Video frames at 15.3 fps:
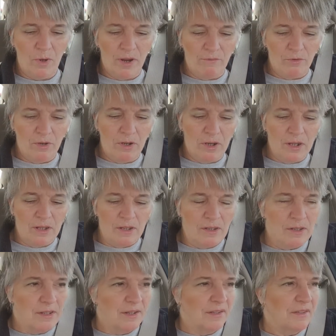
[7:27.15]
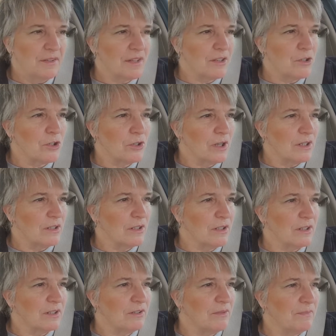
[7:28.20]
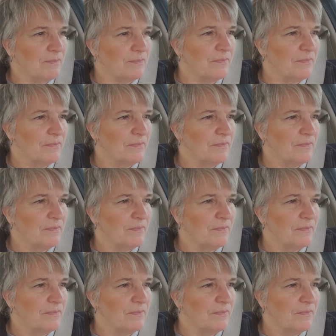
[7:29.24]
whatever it is that you need to do.